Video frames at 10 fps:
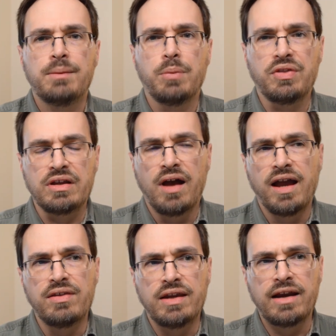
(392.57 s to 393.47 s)
but the
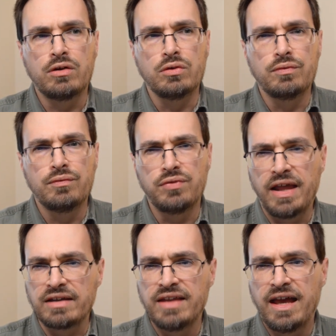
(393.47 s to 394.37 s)
guy that Harold
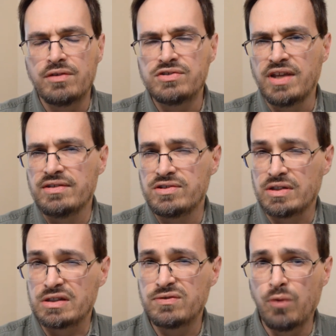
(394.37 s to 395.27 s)
flagged down said
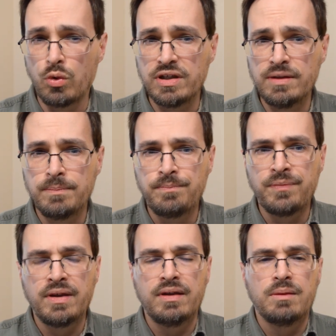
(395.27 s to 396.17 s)
6:40.
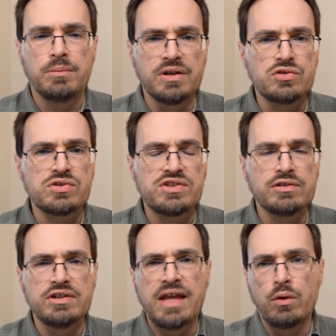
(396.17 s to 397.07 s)
But
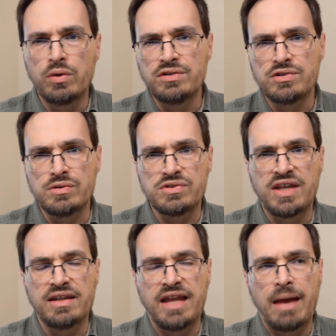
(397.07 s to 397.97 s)
interestingly, that witness who
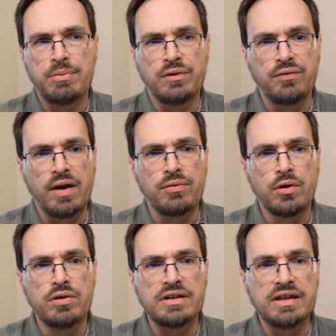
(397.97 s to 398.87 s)
said it happened at
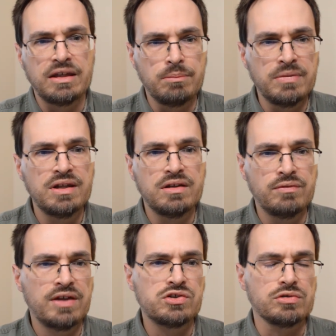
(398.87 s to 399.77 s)
5:30 admitted
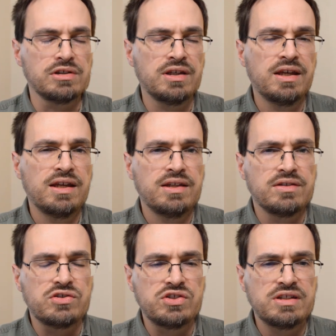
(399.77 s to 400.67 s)
eventually
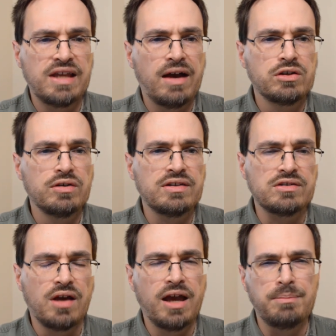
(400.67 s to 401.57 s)
that she calculated the
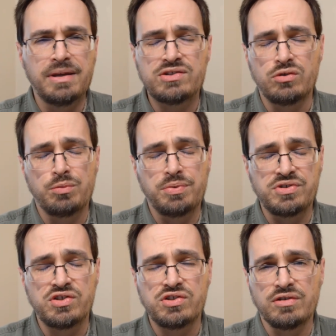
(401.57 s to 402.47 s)
time based on the
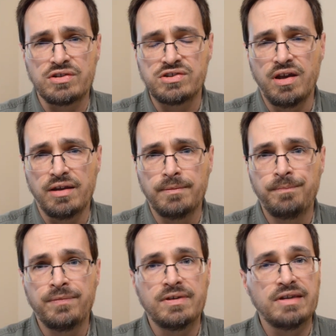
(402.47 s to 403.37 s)
position of the sun,
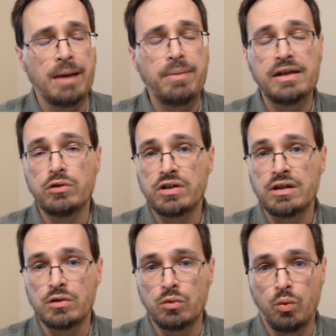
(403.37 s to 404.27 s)
not by
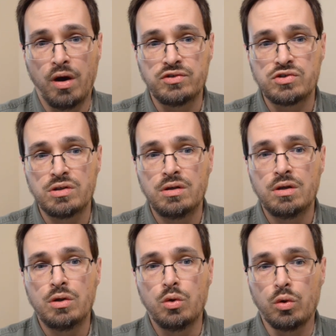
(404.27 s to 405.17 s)
looking at her watch
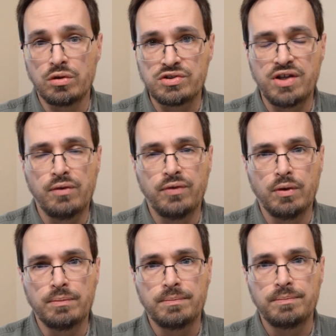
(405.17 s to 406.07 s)
or her cell
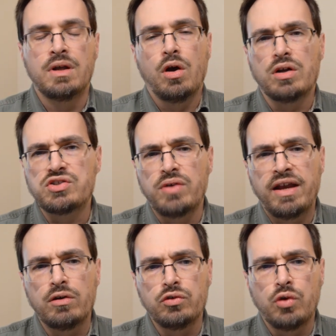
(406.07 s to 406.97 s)
phone. Also,
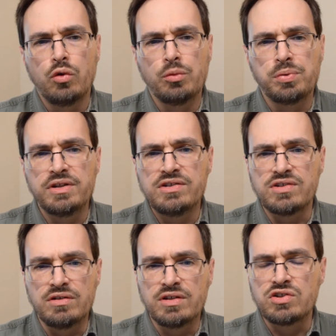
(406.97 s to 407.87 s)
Harold told the police
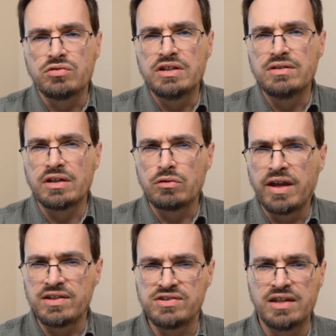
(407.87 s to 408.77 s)
initially that
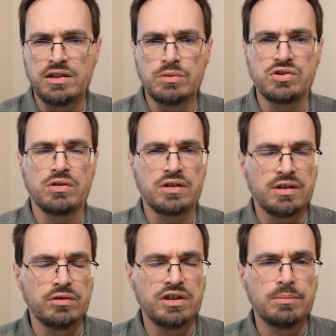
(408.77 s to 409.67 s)
Grant said he was going to
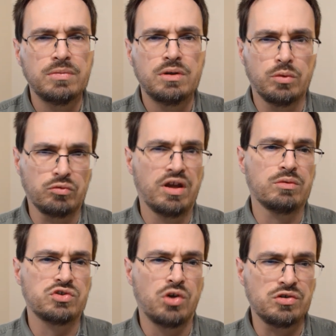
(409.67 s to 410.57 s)
kill him when Grant
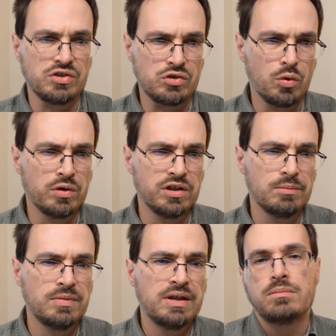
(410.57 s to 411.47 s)
was charging toward
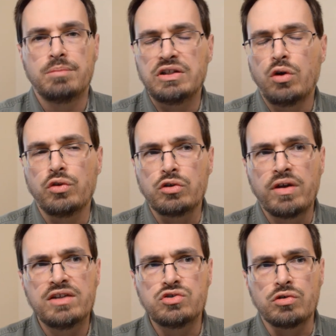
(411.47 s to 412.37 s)
him, but he told the
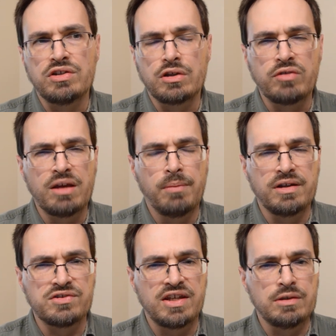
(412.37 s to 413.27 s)
grand jury that Grant might
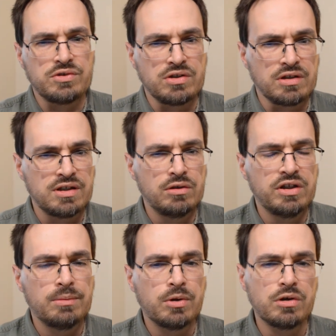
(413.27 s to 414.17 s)
have said he was going to kill
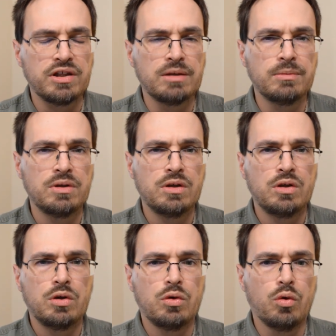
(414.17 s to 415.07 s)
him, hurt him,
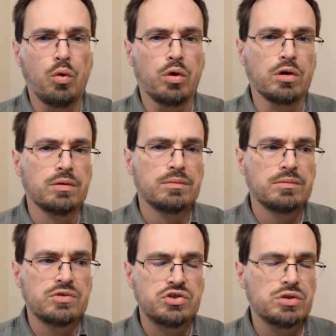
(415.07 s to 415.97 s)
or
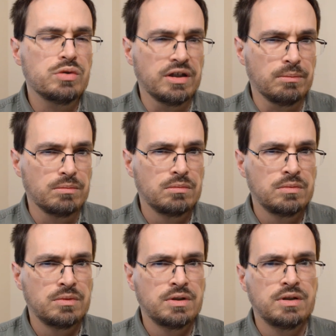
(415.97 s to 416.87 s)
shoot him.
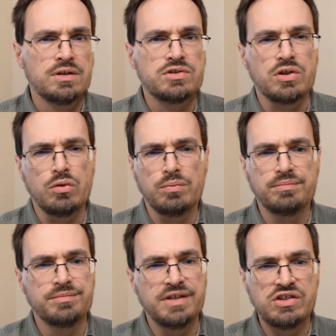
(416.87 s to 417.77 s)
So
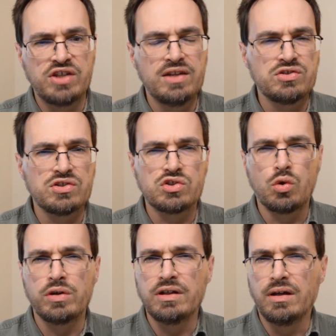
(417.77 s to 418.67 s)
he changed his
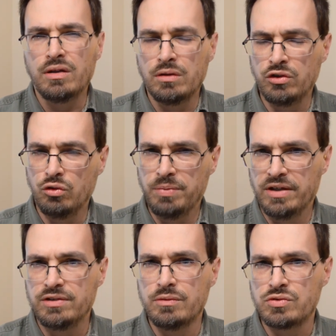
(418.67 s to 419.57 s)
story a little
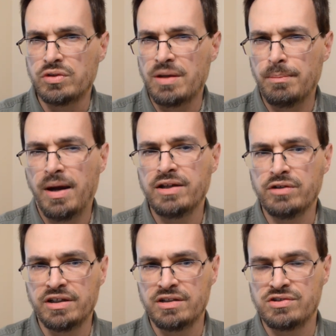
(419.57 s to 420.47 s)
bit. It was really a minor
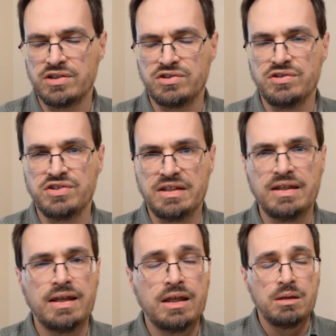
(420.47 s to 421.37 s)
inconsistency,
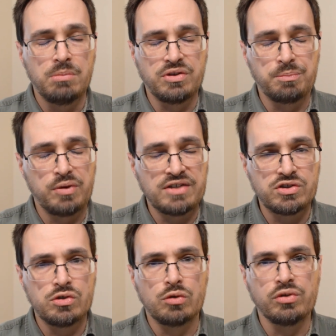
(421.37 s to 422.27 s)
but the
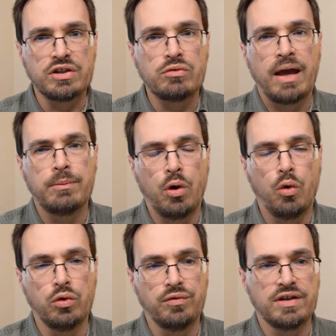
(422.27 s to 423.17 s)
prosecutor really grabbed
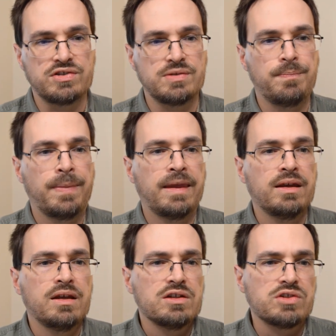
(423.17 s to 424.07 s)
hold of this.
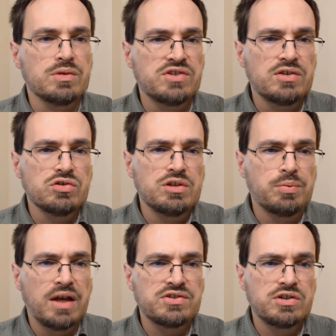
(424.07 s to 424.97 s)
So essentially the
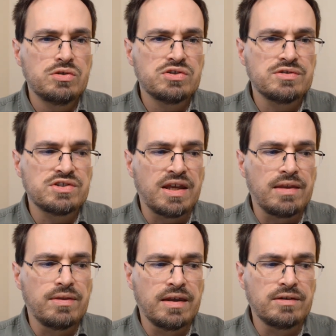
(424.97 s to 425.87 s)
prosecution
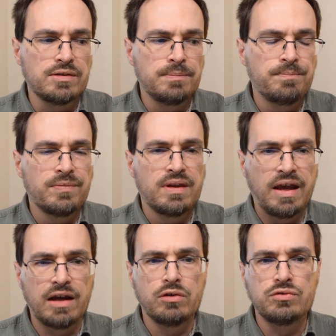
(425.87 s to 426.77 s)
said that
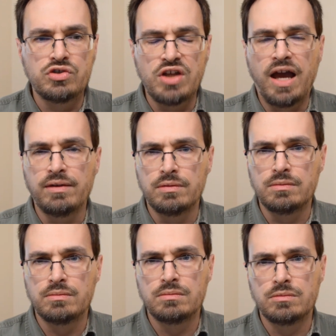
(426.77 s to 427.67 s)
Harold shot
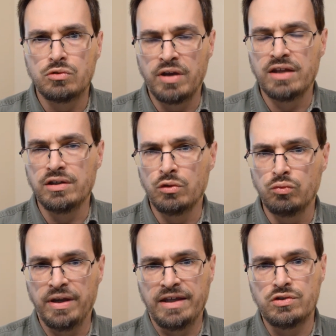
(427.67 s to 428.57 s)
Grant in a
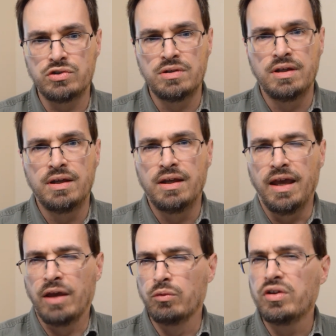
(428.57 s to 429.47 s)
rage
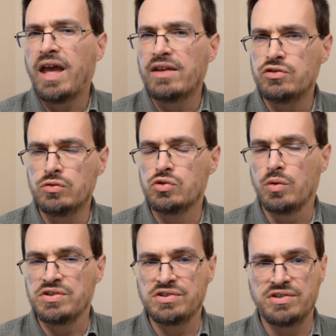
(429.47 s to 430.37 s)
and really had two
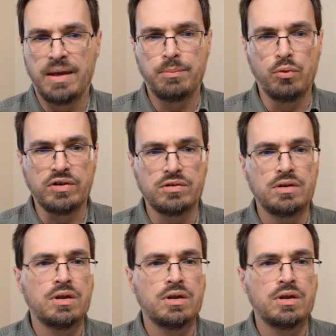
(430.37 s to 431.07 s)
choices at that point.